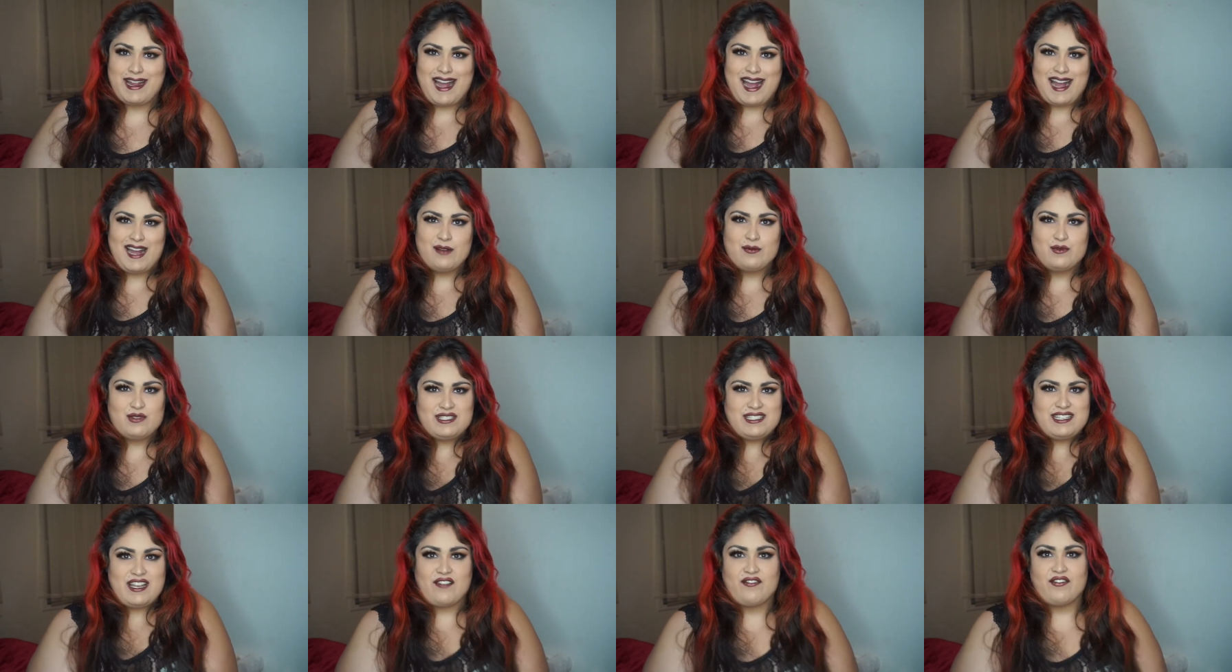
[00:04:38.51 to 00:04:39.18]
I
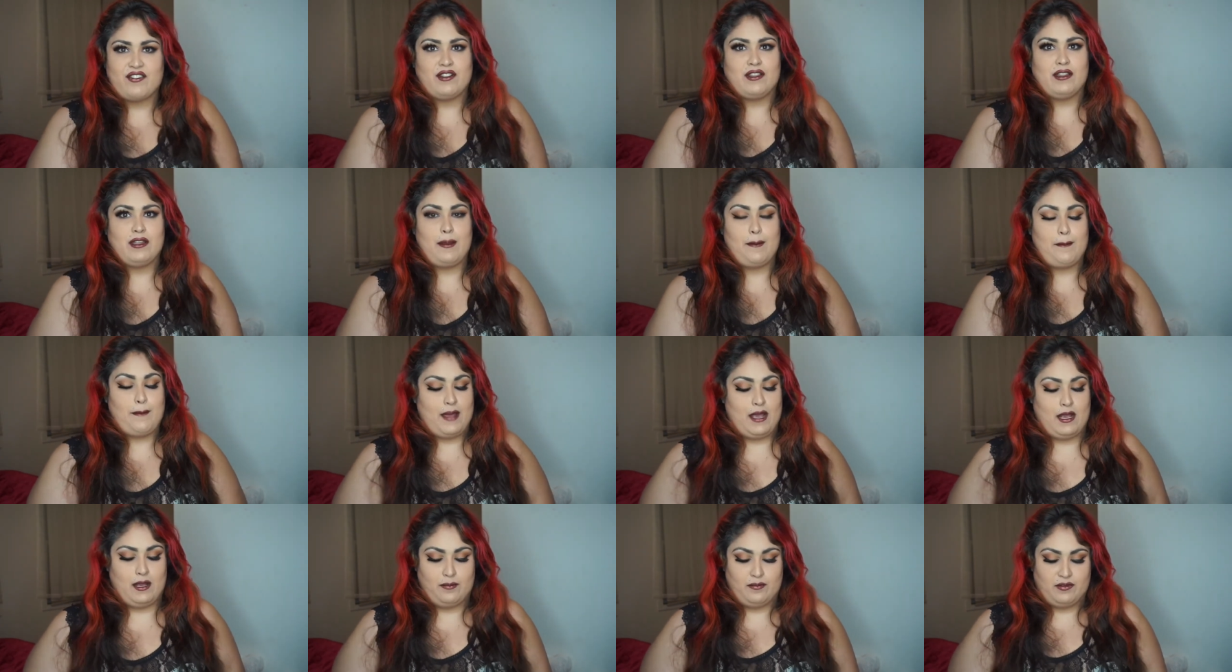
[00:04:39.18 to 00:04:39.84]
would definitely
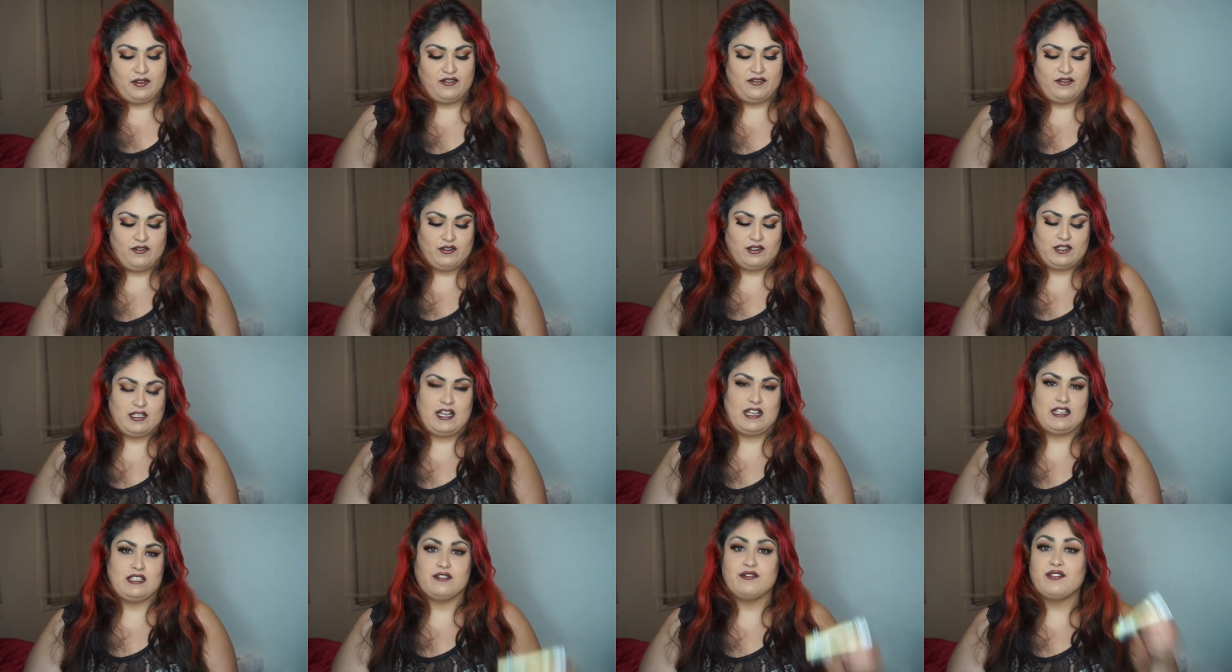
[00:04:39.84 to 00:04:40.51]
pick up the full
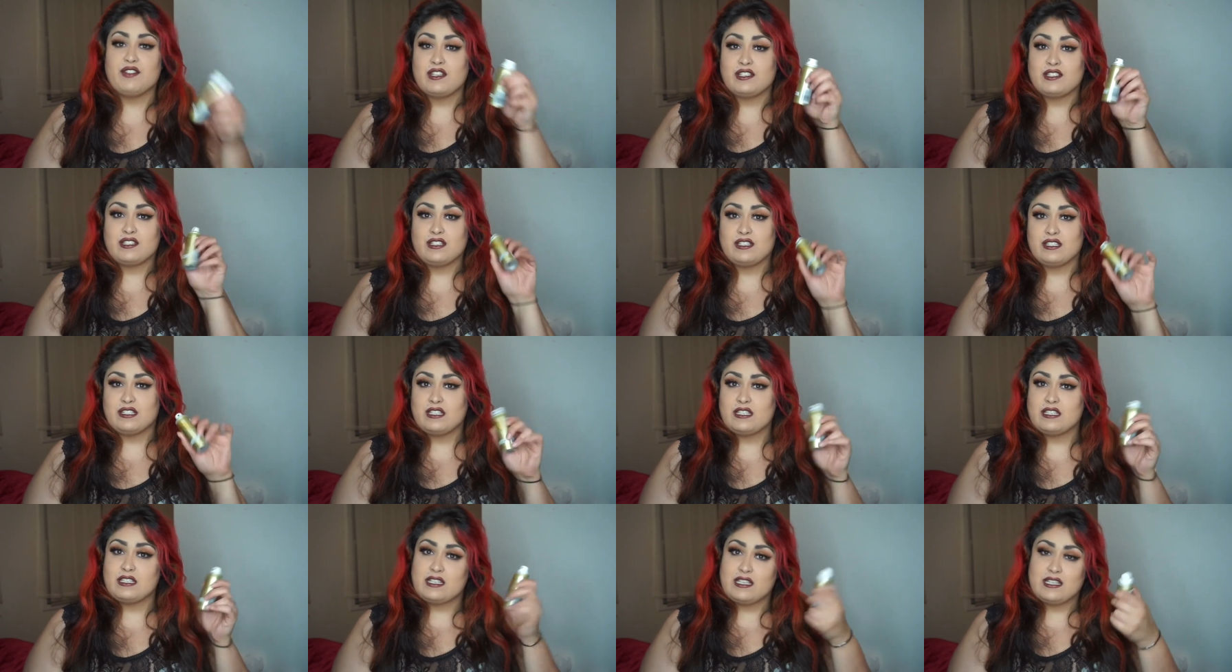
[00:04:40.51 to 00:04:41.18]
size of this because
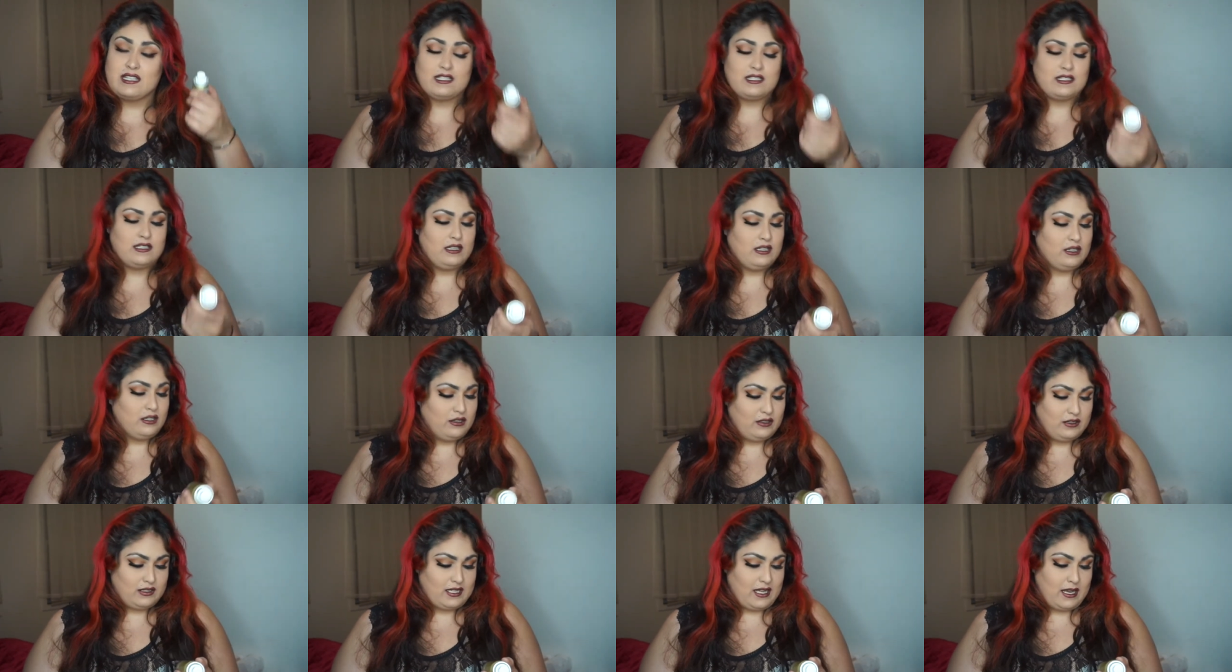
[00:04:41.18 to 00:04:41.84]
this is the
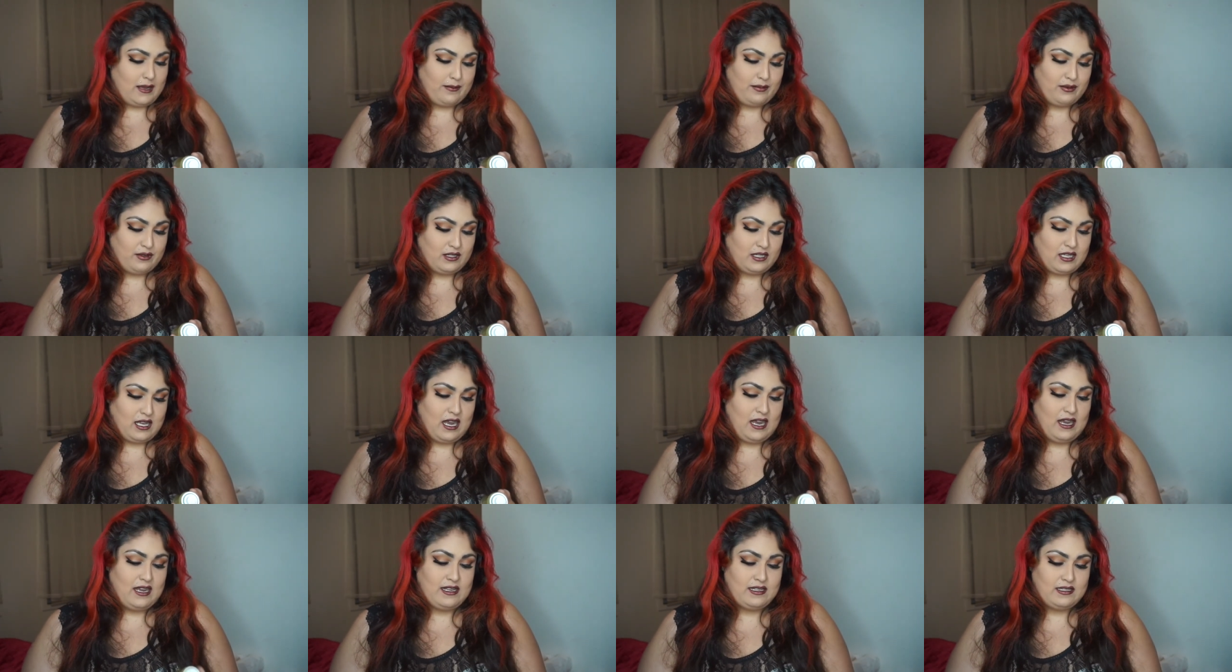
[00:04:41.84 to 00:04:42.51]
little sample
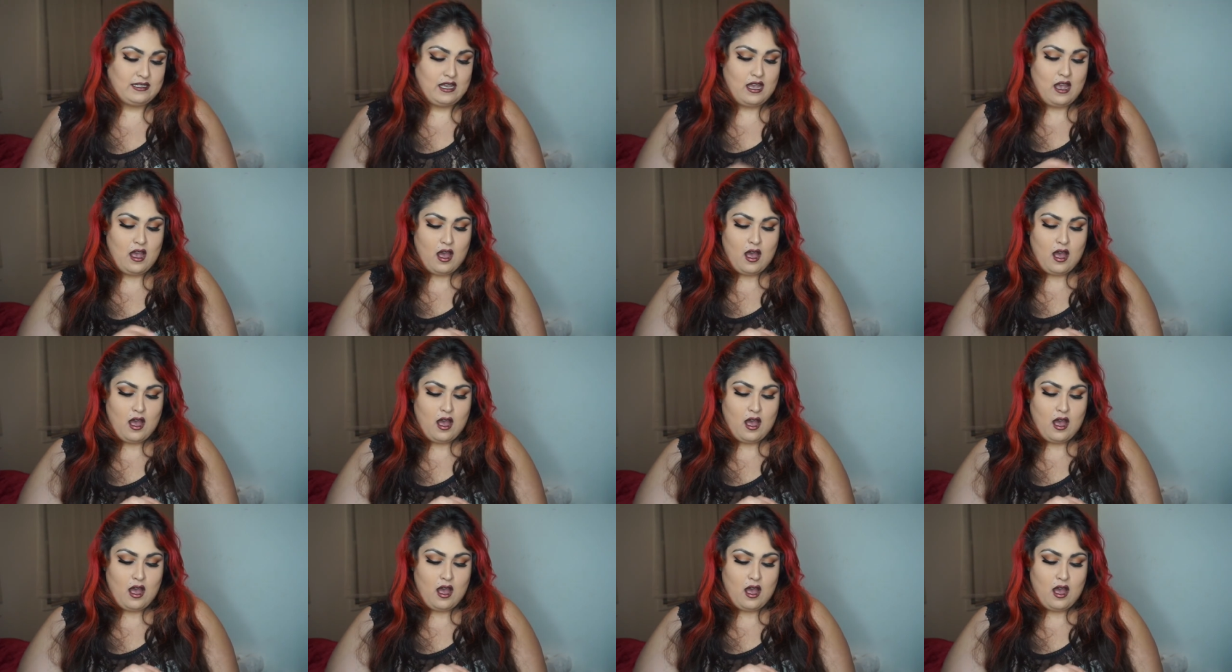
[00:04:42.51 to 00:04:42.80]
size.